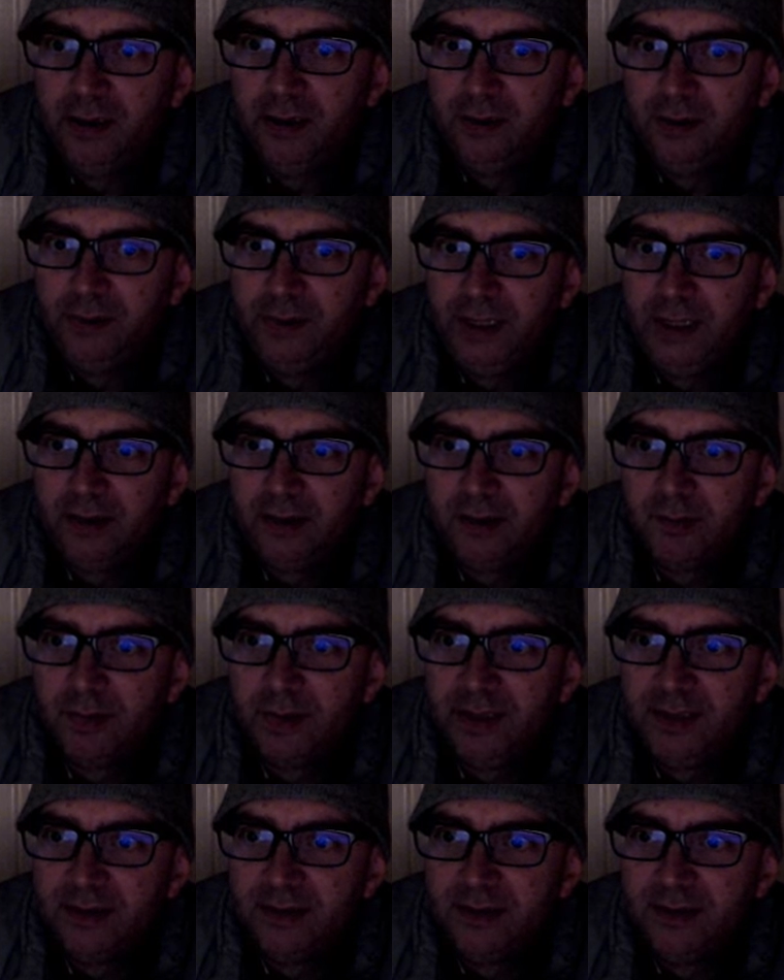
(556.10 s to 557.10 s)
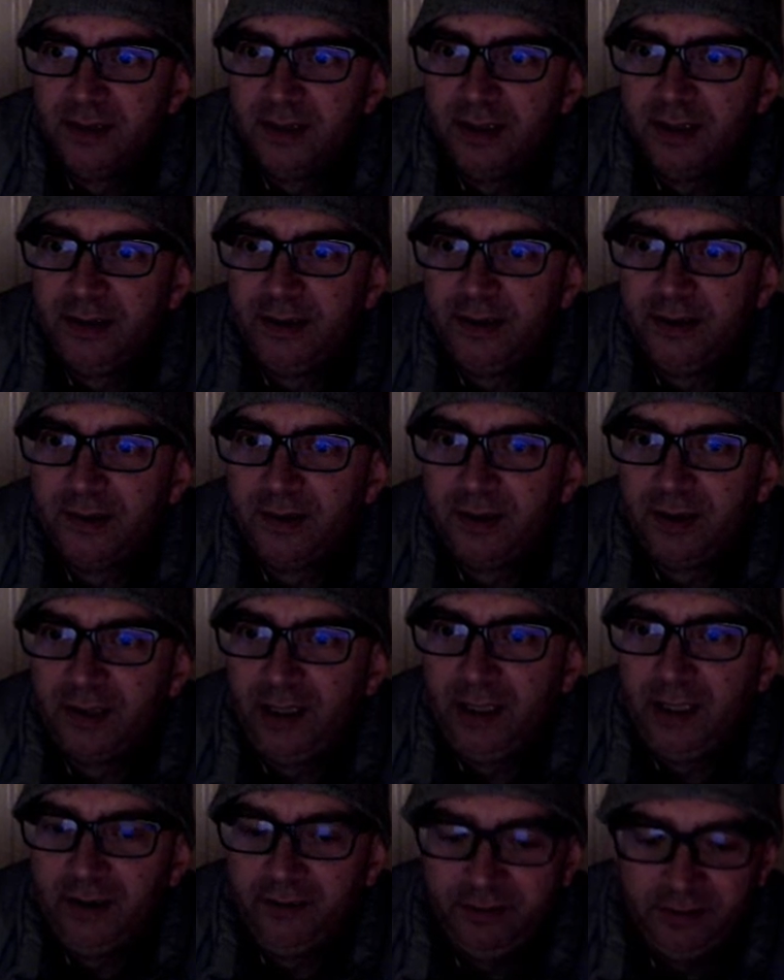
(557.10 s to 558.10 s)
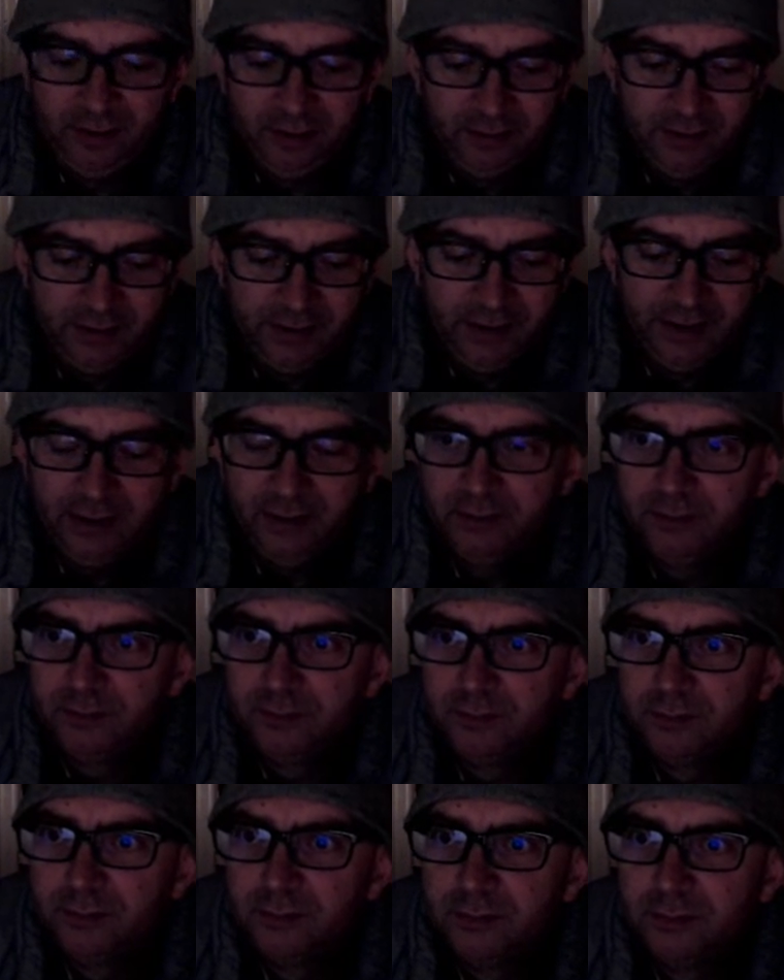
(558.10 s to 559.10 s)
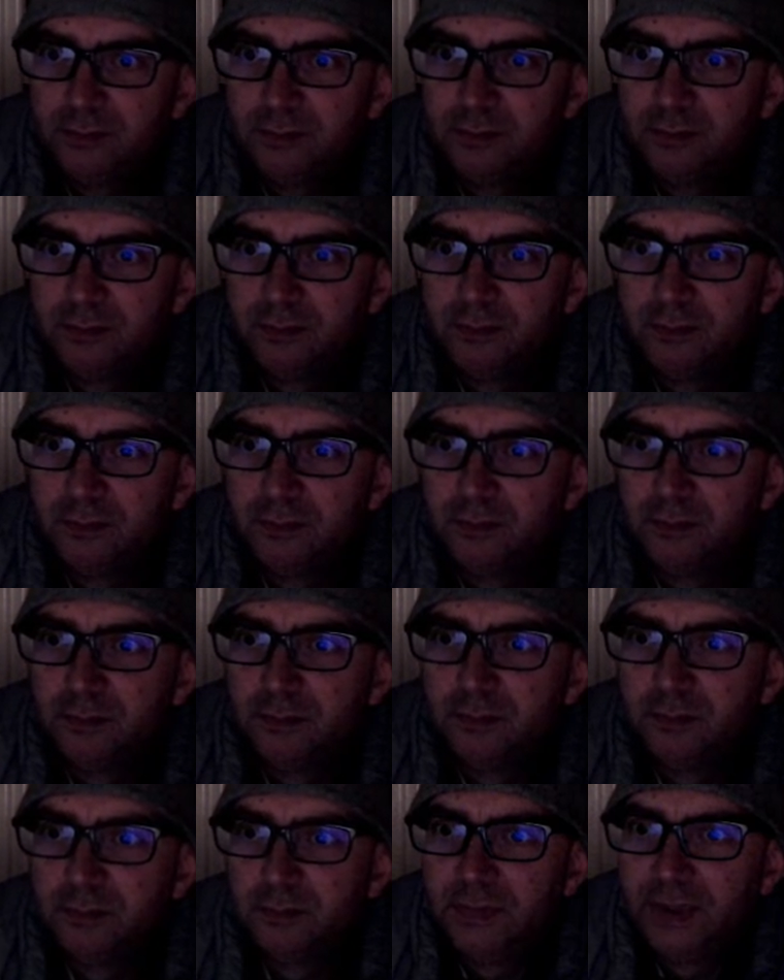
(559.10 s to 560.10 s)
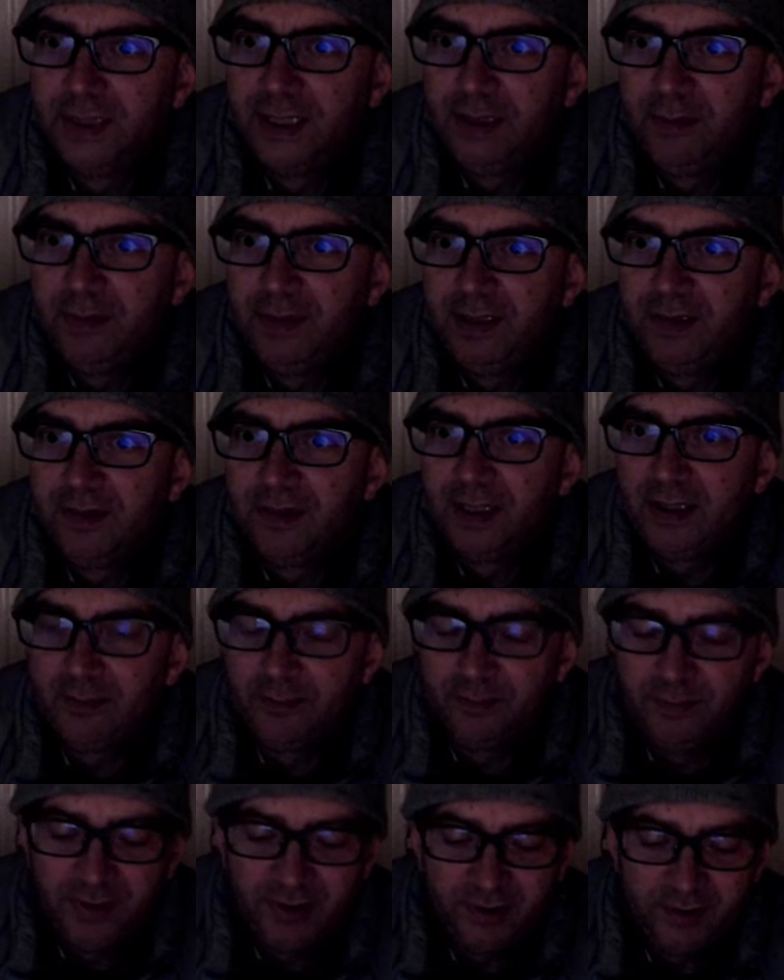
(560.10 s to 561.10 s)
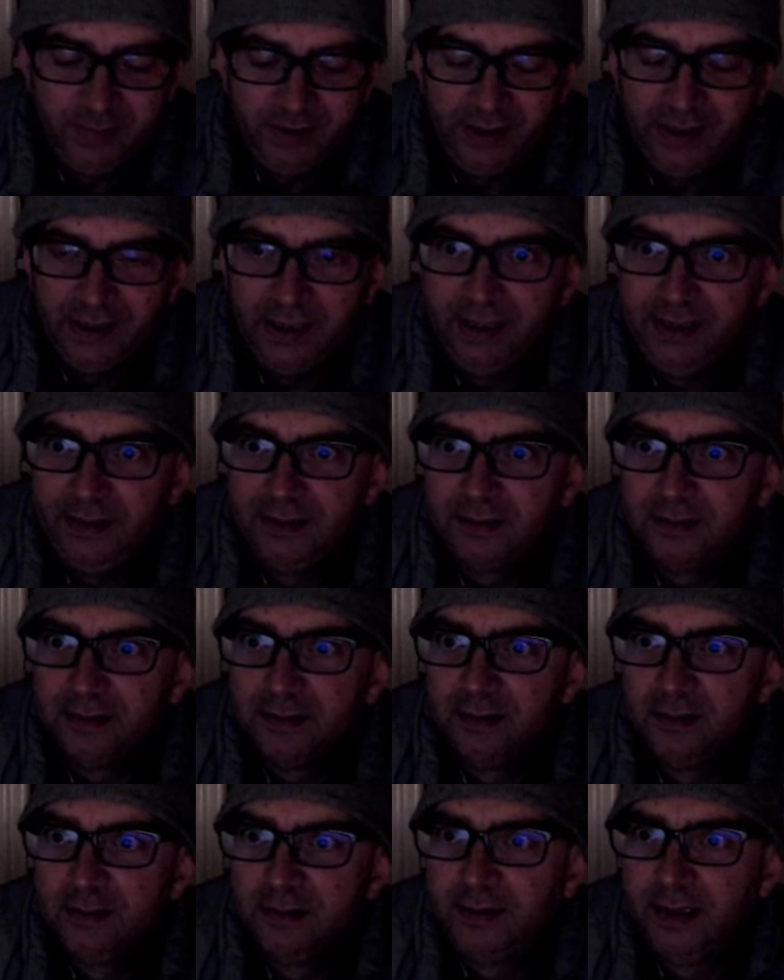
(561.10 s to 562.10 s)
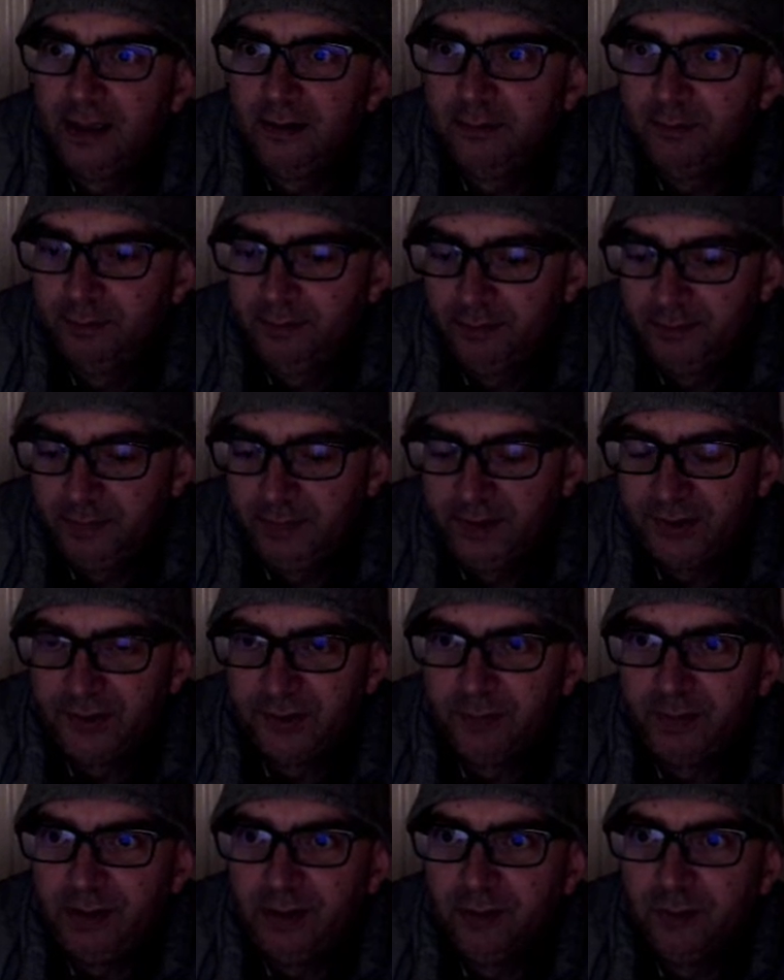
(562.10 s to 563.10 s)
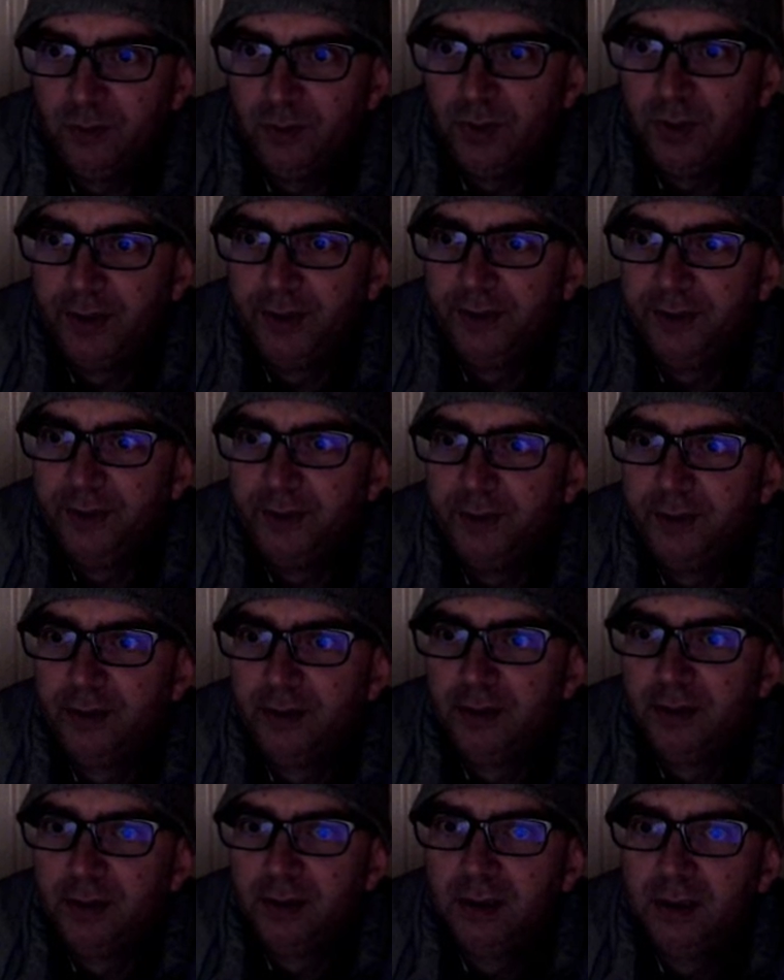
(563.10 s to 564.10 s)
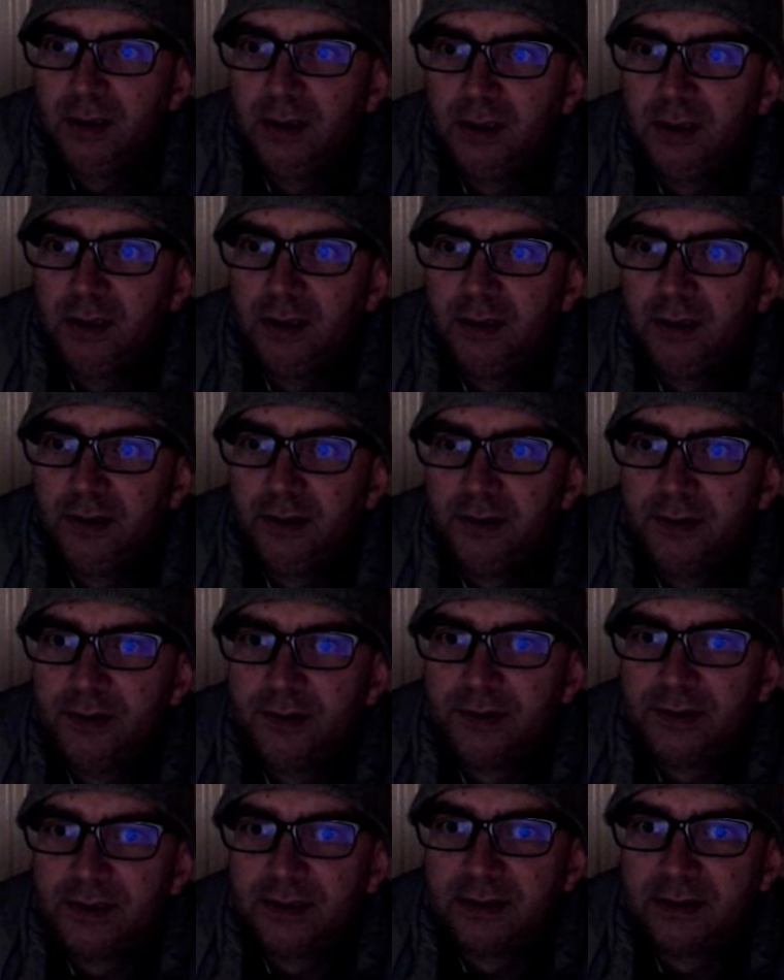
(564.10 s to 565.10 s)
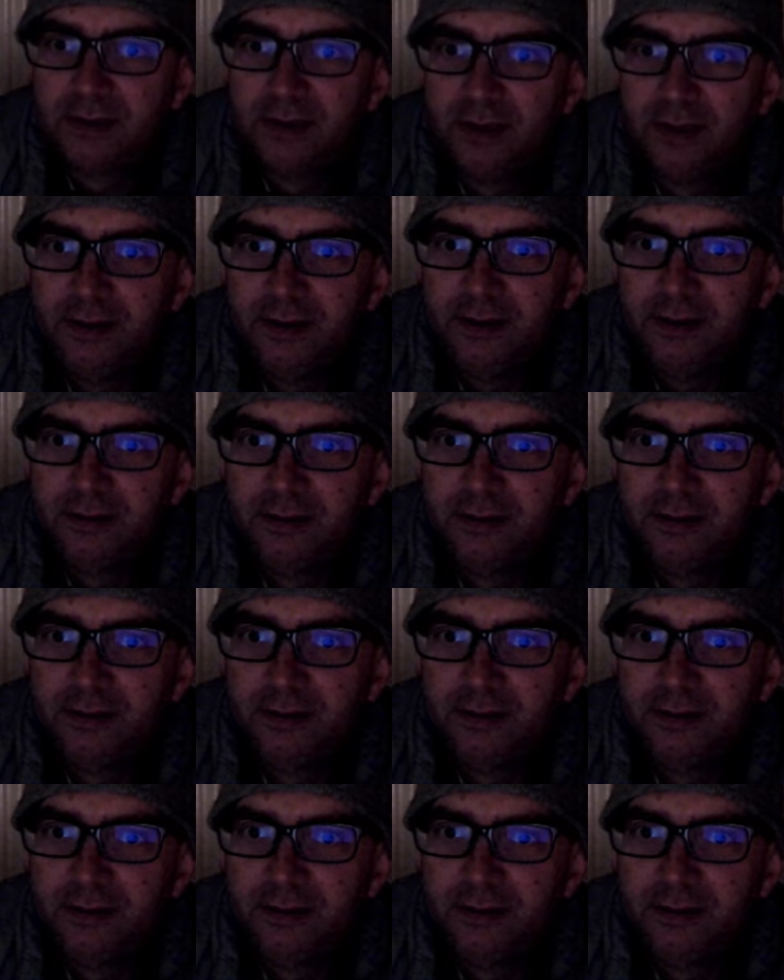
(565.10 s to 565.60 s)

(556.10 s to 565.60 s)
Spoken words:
We get to place 9s here in the grid now. But that means that must be an 8. That must be a 1. 6, 9.